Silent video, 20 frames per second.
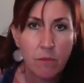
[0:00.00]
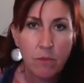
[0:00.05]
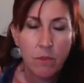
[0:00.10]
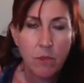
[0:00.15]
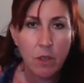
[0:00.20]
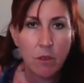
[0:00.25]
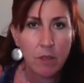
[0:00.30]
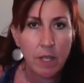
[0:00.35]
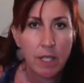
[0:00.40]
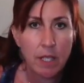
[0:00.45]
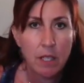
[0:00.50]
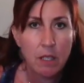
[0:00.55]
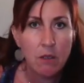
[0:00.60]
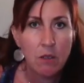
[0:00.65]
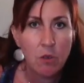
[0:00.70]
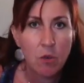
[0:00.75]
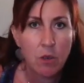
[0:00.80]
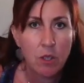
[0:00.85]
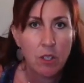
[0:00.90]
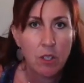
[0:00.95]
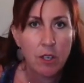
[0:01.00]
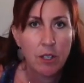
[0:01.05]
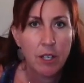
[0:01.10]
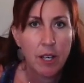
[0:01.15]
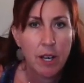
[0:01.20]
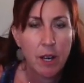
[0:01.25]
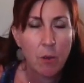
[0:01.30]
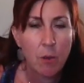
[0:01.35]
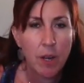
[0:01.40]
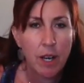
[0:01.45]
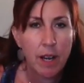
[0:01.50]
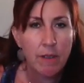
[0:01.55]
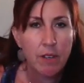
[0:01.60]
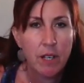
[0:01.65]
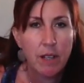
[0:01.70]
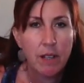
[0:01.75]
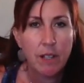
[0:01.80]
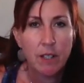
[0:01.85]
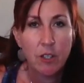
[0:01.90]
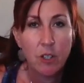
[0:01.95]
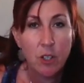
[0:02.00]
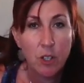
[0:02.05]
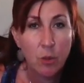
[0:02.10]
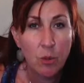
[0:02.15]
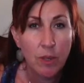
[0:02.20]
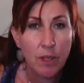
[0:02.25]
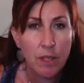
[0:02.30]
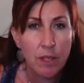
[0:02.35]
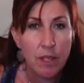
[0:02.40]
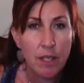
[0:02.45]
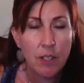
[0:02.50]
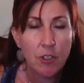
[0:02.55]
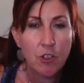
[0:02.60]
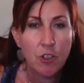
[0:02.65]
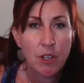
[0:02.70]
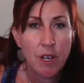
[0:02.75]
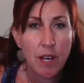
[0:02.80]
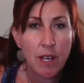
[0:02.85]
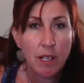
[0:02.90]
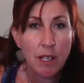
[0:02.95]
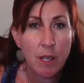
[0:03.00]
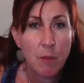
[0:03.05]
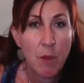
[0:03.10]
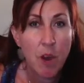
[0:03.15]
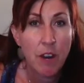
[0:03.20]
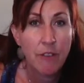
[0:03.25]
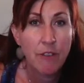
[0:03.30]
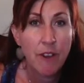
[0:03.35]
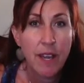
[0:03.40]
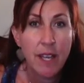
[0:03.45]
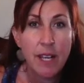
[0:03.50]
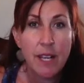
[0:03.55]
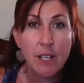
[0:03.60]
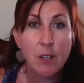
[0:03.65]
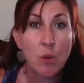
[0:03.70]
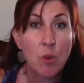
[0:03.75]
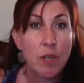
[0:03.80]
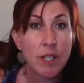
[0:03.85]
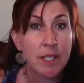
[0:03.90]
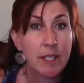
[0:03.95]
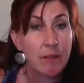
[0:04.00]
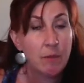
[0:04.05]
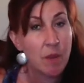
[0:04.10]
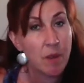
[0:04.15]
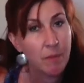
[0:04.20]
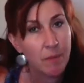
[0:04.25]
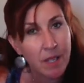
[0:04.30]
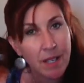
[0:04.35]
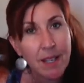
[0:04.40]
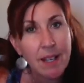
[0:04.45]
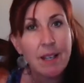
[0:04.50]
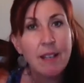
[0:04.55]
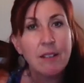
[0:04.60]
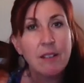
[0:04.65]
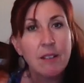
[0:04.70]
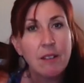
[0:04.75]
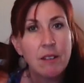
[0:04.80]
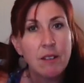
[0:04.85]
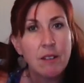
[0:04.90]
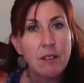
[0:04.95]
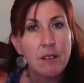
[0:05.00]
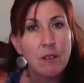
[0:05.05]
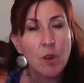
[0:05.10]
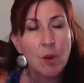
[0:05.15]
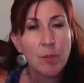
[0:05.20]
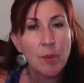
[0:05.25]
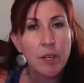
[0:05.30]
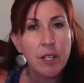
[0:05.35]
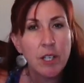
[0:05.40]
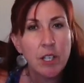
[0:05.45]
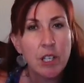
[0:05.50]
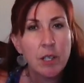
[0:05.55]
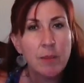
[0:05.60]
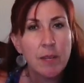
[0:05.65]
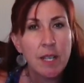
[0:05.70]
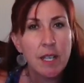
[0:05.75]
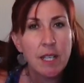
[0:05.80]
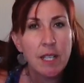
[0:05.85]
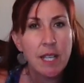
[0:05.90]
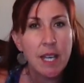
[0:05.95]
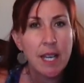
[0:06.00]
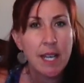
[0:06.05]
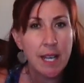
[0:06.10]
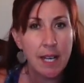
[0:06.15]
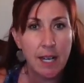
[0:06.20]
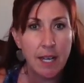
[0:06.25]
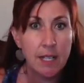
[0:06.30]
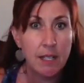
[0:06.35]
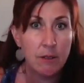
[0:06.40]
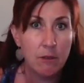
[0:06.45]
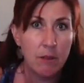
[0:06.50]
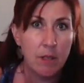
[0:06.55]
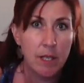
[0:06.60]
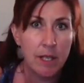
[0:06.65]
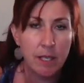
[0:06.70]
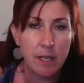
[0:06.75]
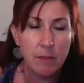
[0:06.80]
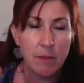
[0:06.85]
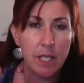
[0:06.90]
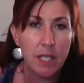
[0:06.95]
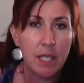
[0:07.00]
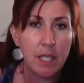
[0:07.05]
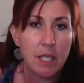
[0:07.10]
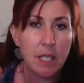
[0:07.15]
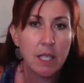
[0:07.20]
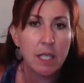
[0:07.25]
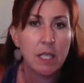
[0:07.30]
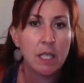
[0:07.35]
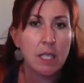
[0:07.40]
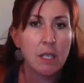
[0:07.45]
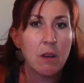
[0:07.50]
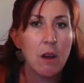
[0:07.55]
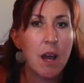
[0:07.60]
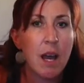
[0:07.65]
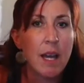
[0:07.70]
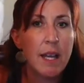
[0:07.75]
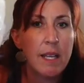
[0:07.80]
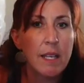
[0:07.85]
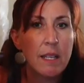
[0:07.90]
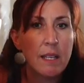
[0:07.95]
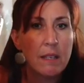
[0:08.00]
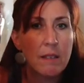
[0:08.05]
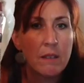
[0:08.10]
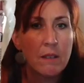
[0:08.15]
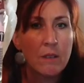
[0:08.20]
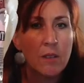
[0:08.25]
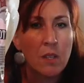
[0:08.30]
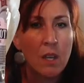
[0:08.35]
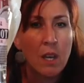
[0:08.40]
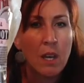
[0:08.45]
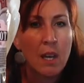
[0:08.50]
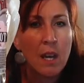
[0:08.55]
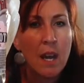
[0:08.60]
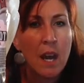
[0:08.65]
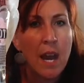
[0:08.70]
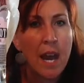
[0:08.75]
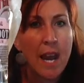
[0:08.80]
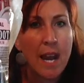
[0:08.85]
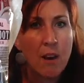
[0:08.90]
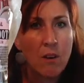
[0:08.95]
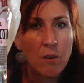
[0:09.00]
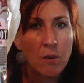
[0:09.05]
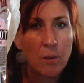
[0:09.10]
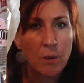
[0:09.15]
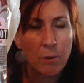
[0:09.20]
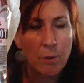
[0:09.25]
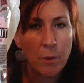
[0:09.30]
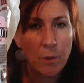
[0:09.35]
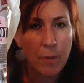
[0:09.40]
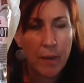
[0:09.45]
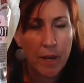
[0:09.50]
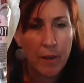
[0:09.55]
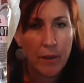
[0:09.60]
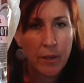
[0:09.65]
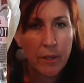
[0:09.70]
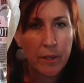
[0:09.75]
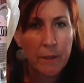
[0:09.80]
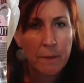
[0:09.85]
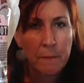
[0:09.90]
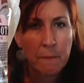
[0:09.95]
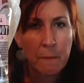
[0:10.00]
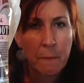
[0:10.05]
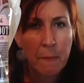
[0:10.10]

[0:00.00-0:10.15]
don't like to use cornstarch. I don't want to have anything to do with it. It's genetically modified. I don't want to give my money to the corporations behind that, and I don't want it on my skin. So I use arrowroot powder.